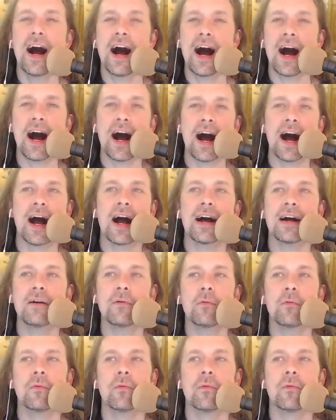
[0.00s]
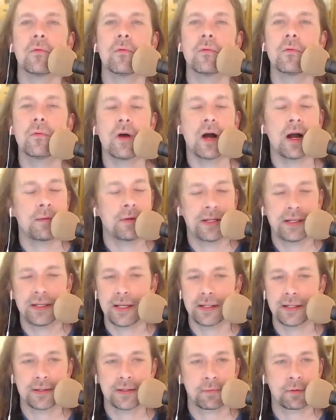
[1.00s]
uh, I mean,
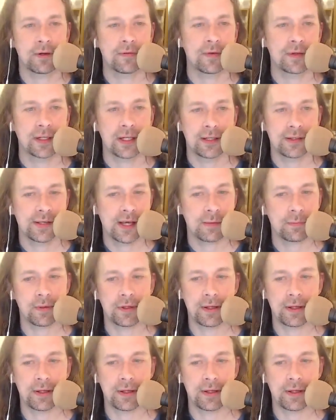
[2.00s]
it's a perfect example.